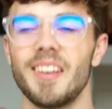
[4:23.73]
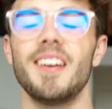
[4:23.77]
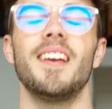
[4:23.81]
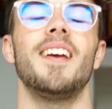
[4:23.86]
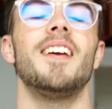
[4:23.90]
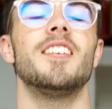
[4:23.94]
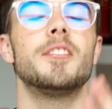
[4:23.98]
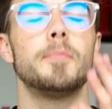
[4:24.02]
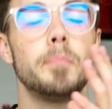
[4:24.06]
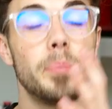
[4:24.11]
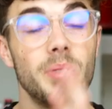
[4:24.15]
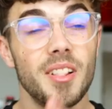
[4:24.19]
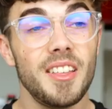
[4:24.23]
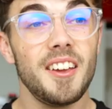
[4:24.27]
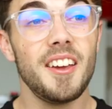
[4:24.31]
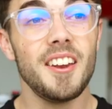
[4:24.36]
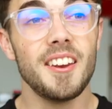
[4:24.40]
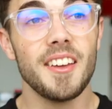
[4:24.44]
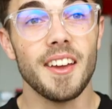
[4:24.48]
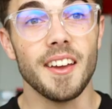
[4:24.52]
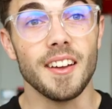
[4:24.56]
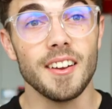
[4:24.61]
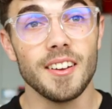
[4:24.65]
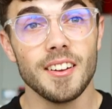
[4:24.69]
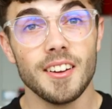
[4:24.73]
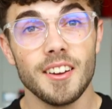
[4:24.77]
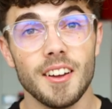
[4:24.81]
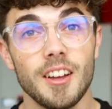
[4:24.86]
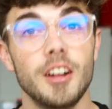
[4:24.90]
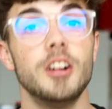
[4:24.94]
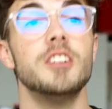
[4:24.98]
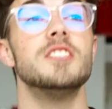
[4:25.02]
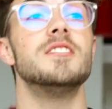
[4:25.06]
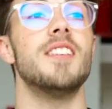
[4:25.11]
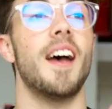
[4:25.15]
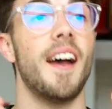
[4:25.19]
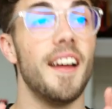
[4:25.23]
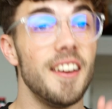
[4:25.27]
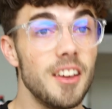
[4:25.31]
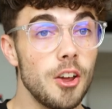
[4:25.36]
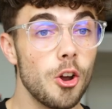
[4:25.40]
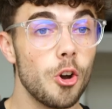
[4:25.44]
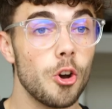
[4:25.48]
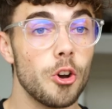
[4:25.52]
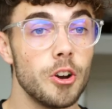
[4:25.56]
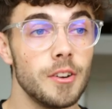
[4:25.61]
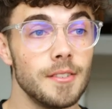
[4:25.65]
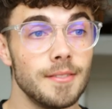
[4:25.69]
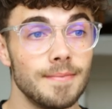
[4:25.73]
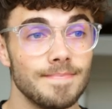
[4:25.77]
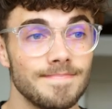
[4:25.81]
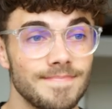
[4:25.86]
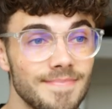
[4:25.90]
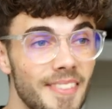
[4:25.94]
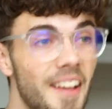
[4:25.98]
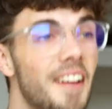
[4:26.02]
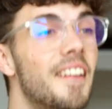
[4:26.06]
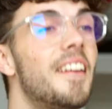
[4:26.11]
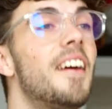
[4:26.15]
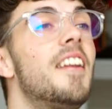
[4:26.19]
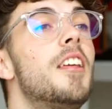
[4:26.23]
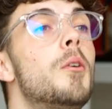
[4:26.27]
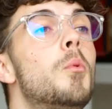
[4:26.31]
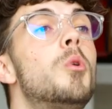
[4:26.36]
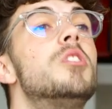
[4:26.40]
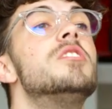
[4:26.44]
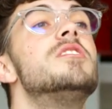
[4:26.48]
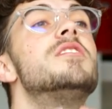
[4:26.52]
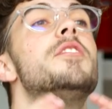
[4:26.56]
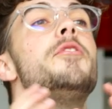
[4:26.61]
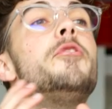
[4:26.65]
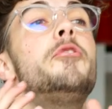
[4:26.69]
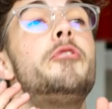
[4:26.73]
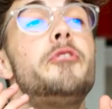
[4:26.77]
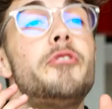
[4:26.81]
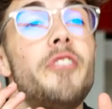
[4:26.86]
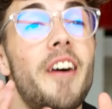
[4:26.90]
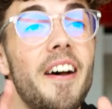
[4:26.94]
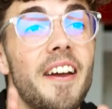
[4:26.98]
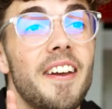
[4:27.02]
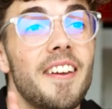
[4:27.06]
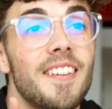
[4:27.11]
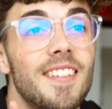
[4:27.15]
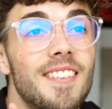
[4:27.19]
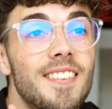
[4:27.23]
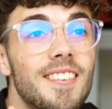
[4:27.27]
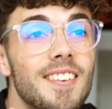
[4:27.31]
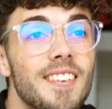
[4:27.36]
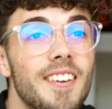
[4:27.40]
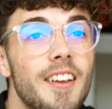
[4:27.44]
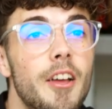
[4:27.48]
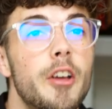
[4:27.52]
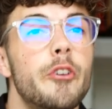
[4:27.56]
is pleading to Eddie Hearn that he wants to fight,